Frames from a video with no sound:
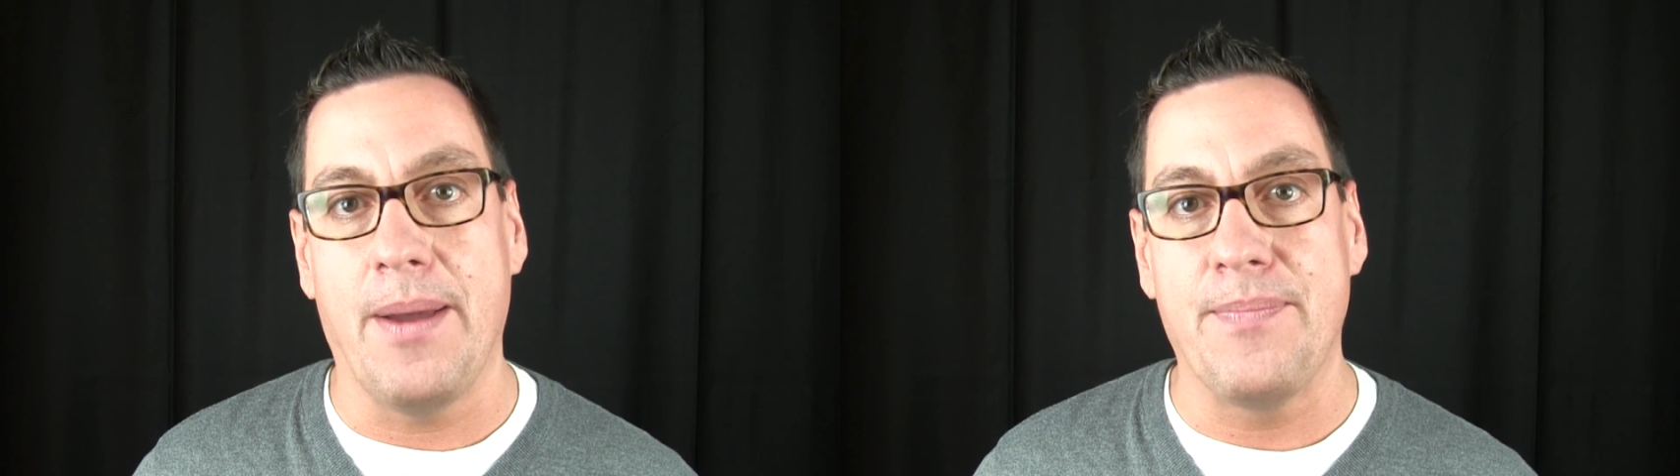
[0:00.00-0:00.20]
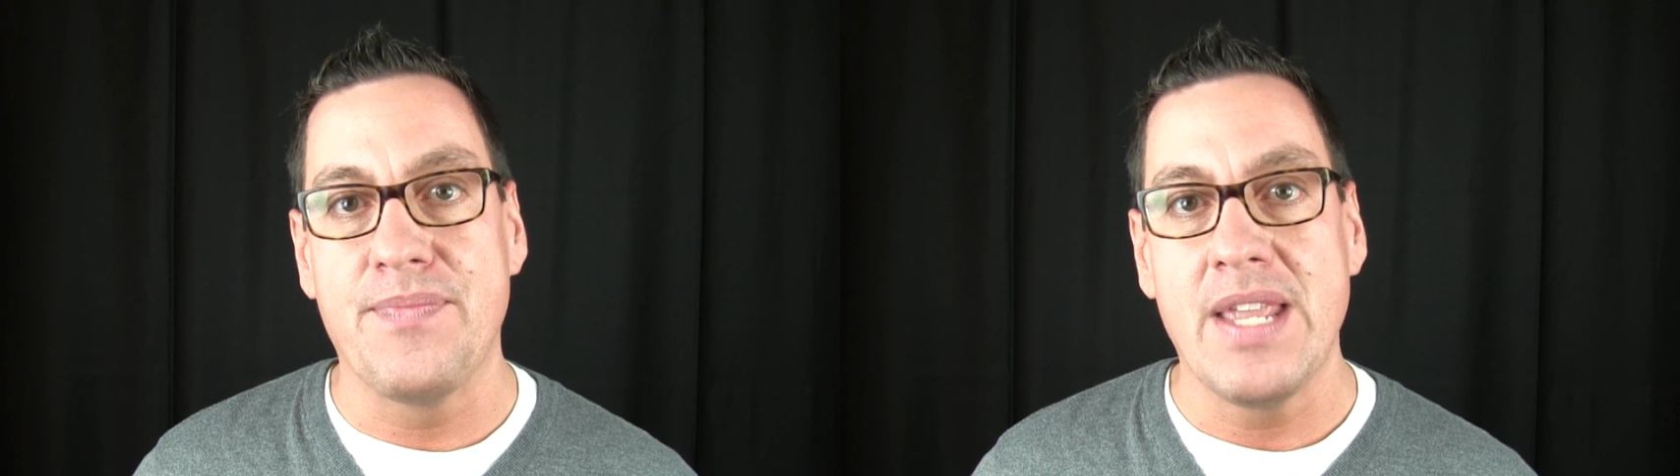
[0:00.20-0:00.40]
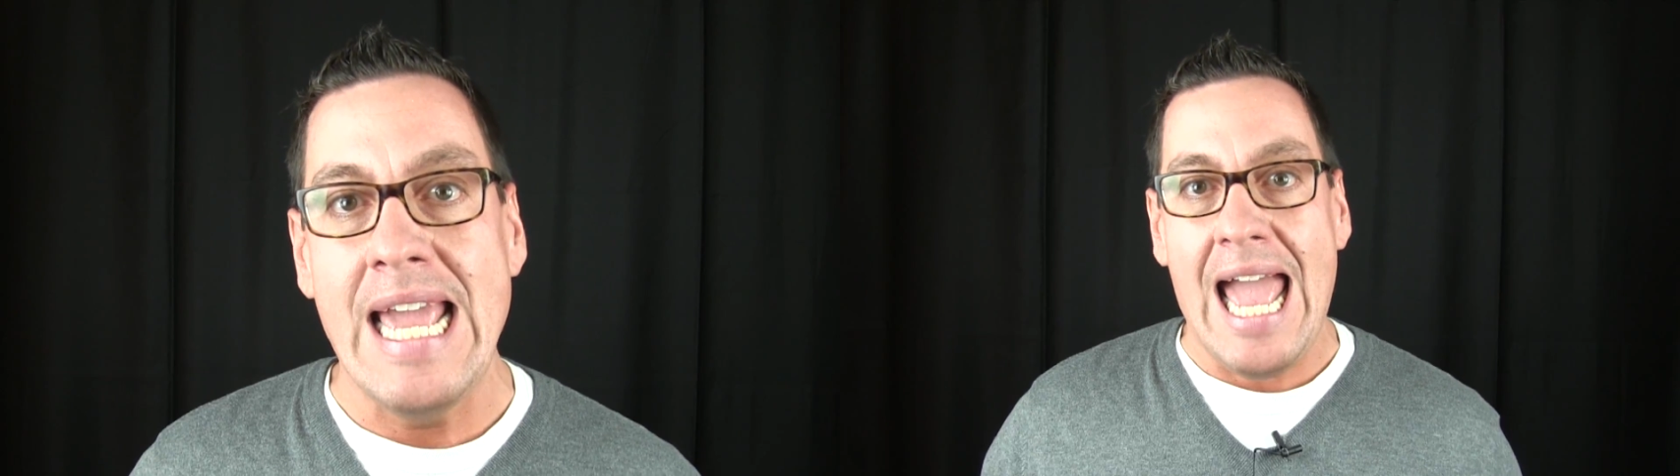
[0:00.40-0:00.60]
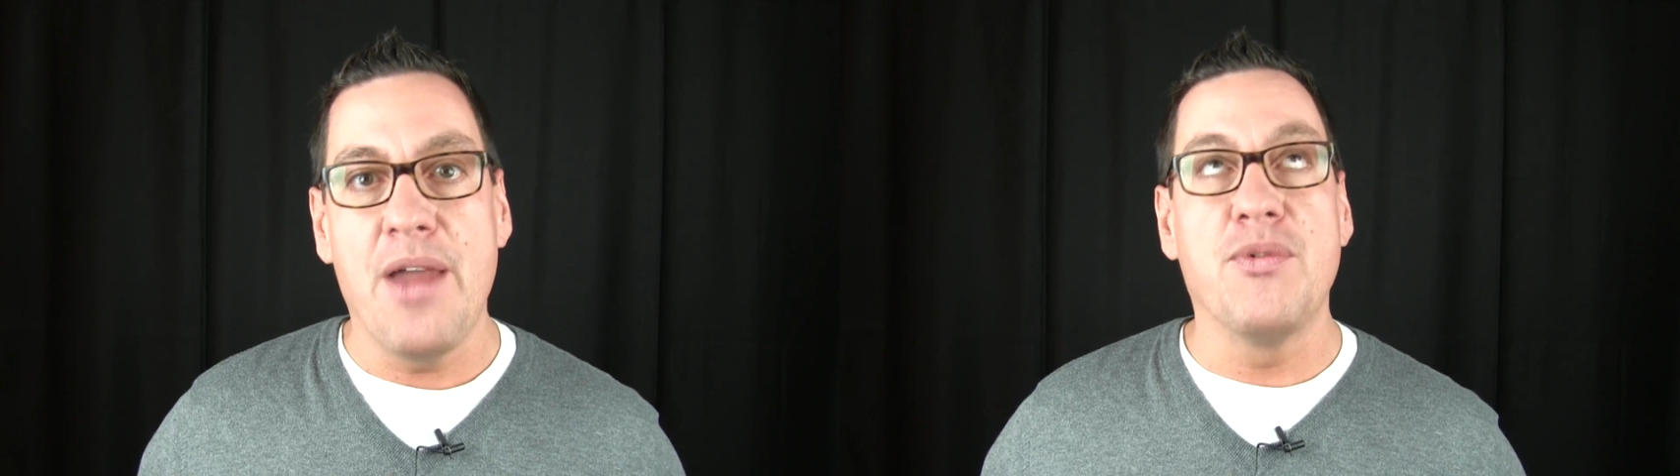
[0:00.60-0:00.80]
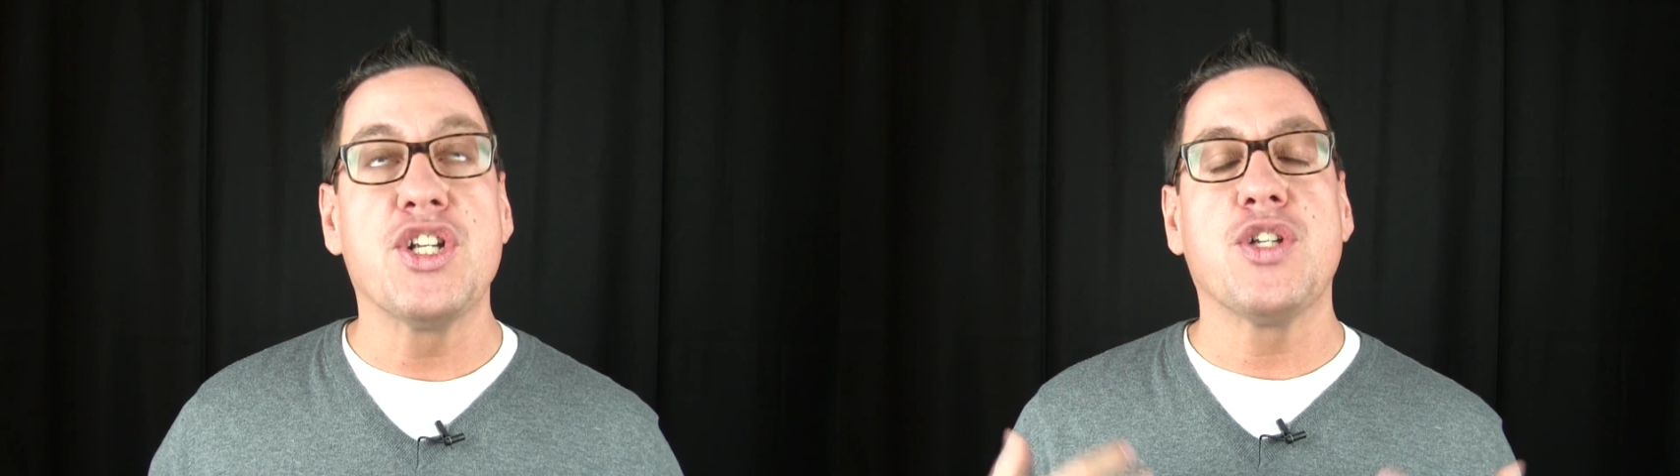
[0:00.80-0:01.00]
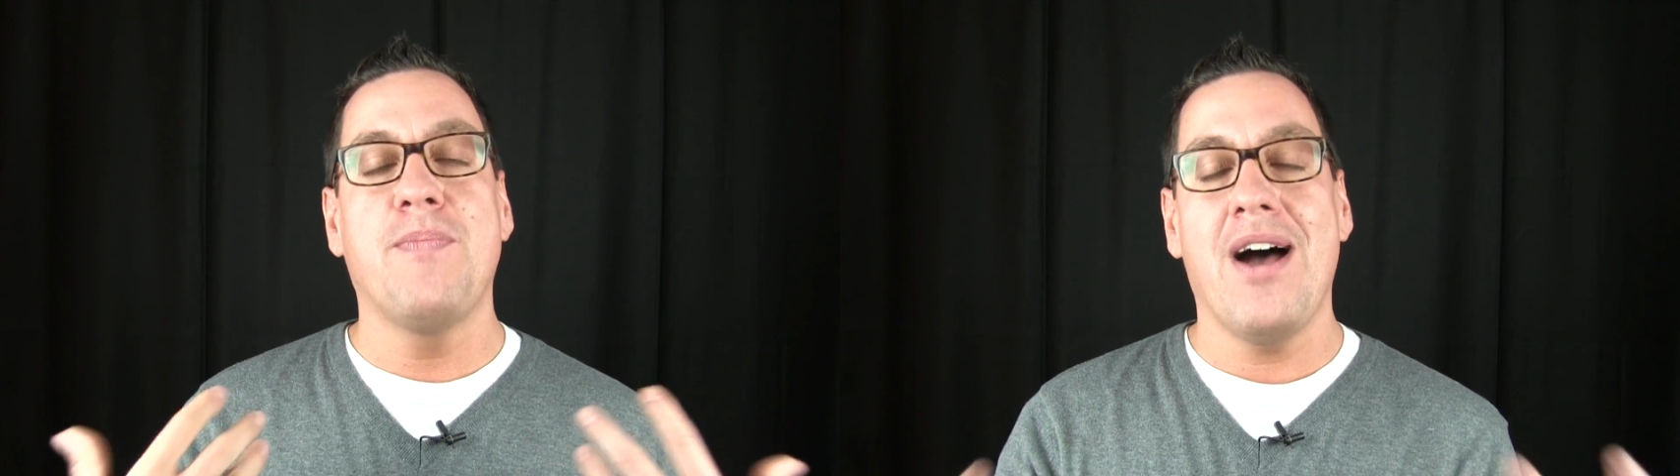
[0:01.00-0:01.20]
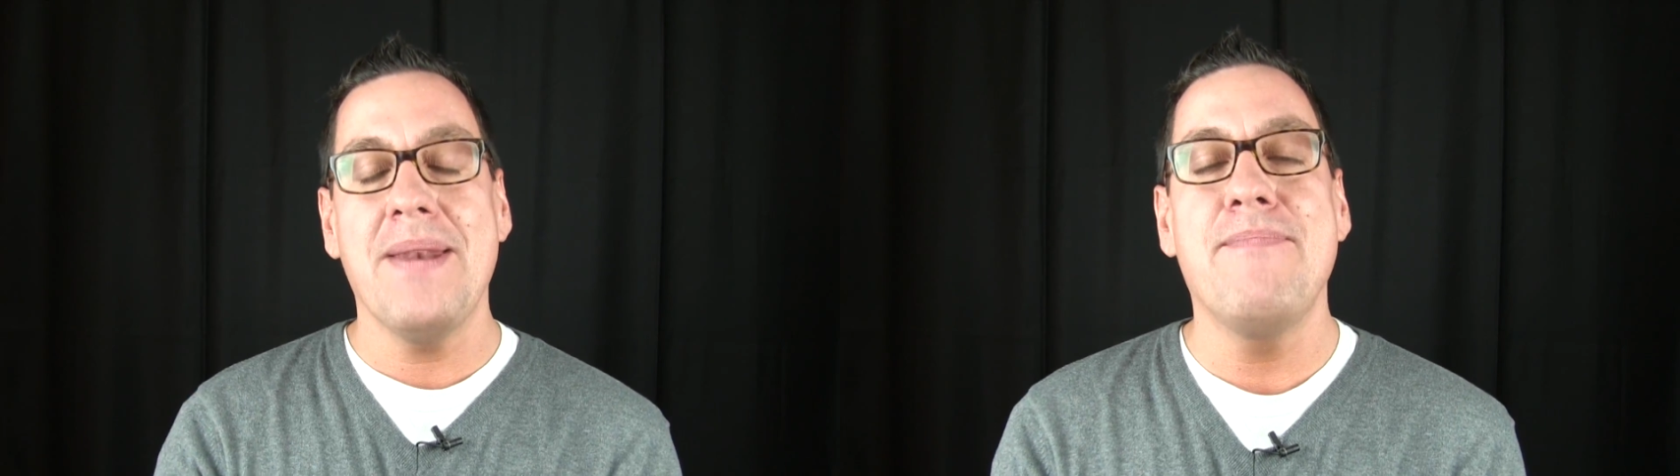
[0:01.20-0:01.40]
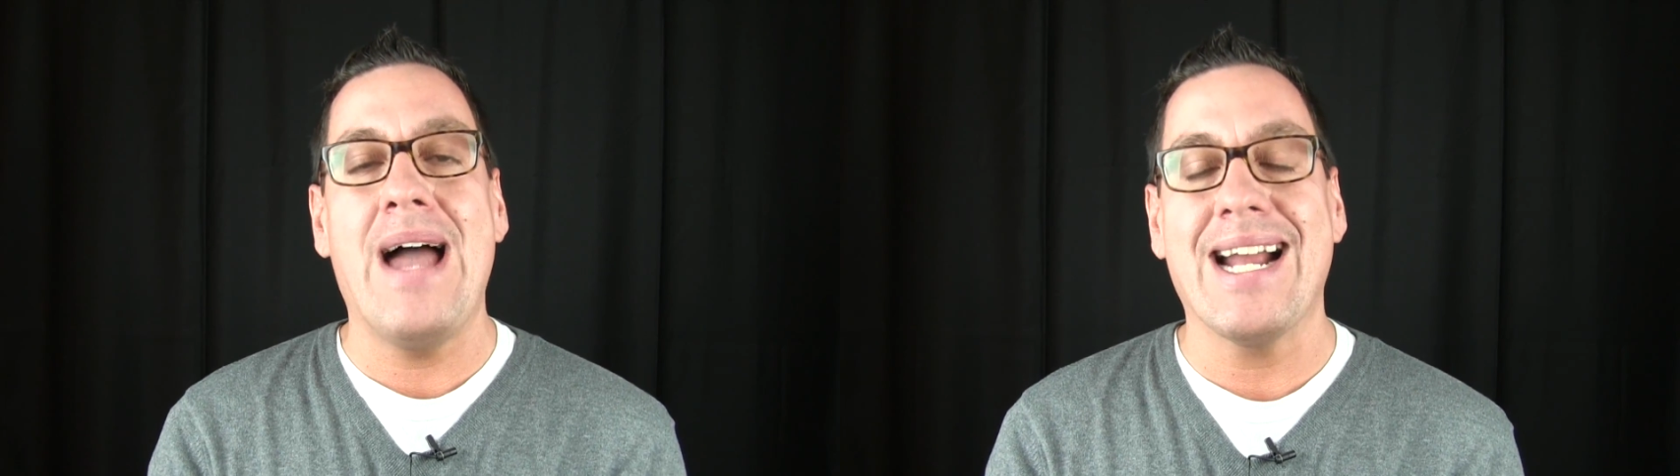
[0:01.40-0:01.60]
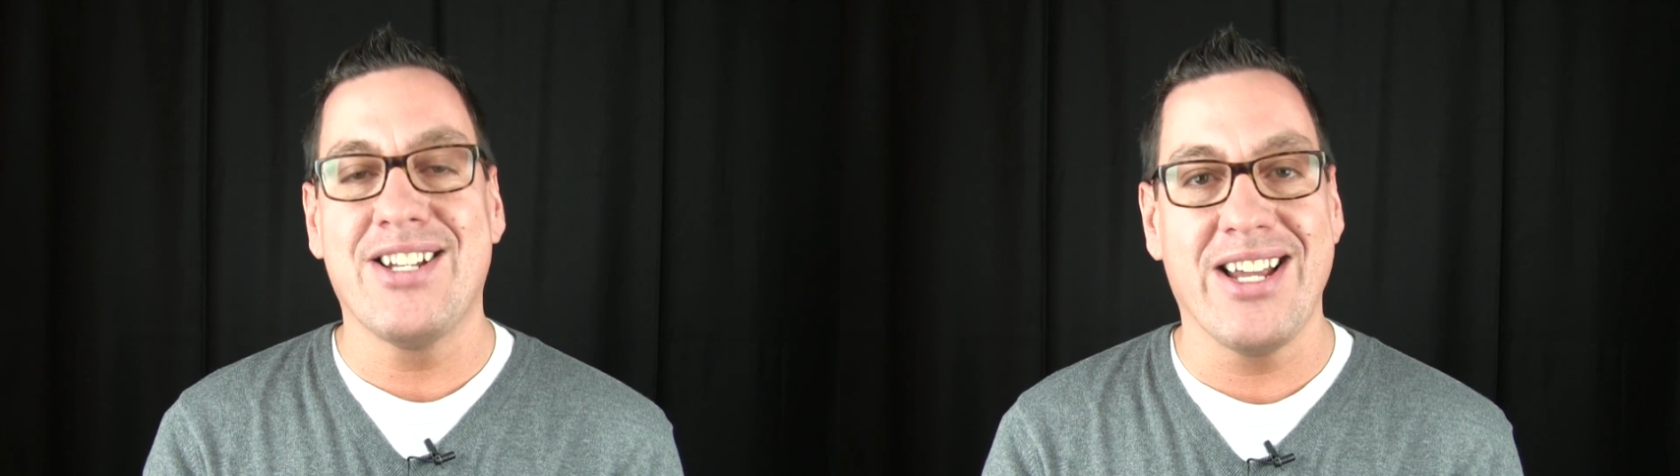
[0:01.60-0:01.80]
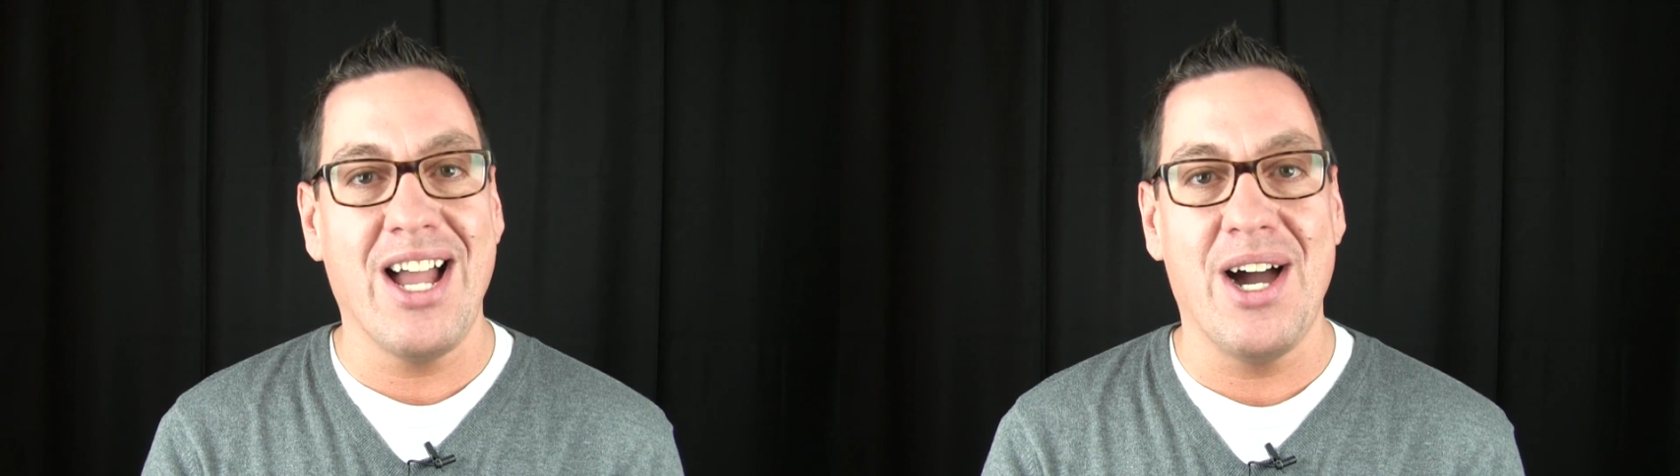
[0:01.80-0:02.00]
them and respond
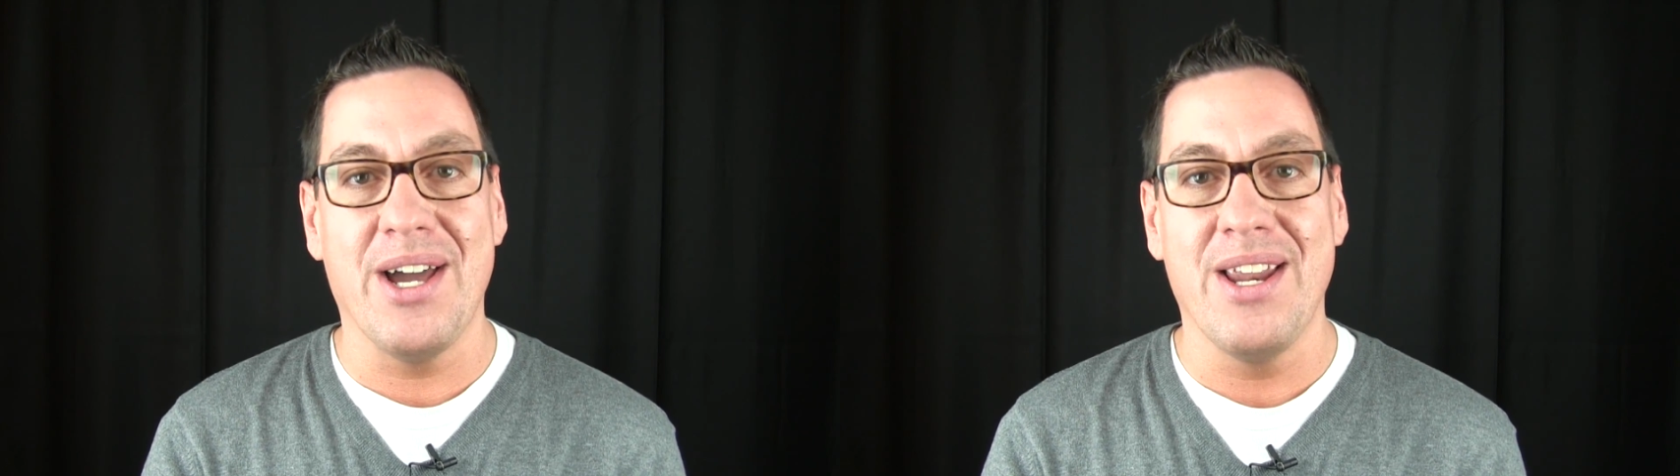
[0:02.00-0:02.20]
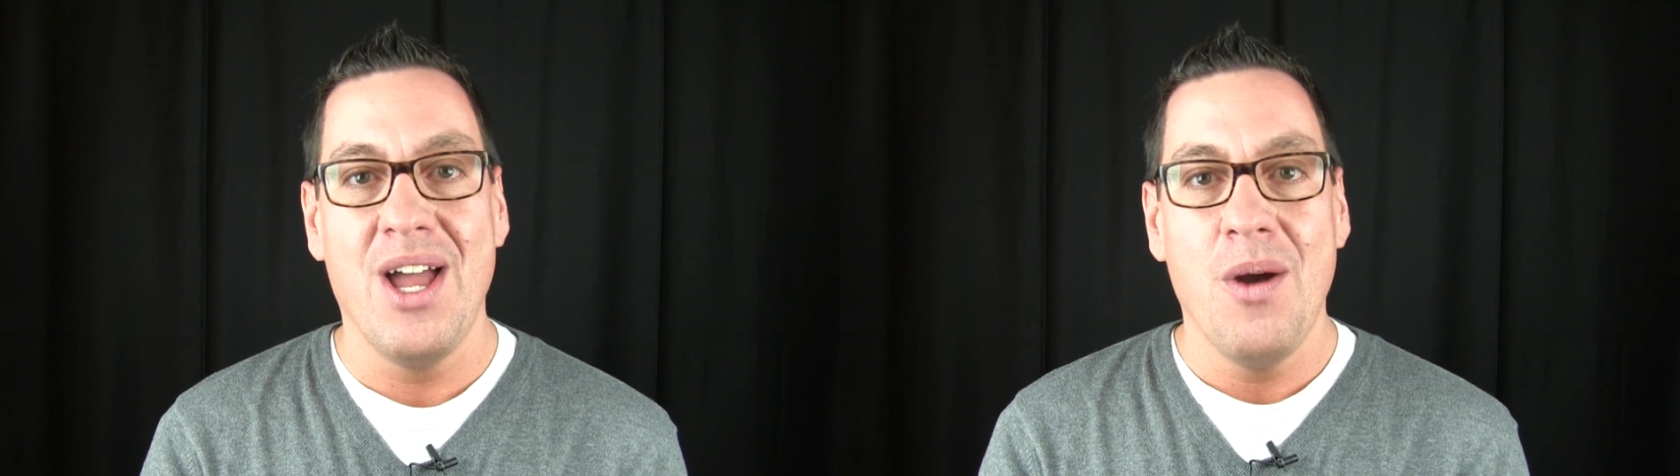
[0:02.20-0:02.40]
back to God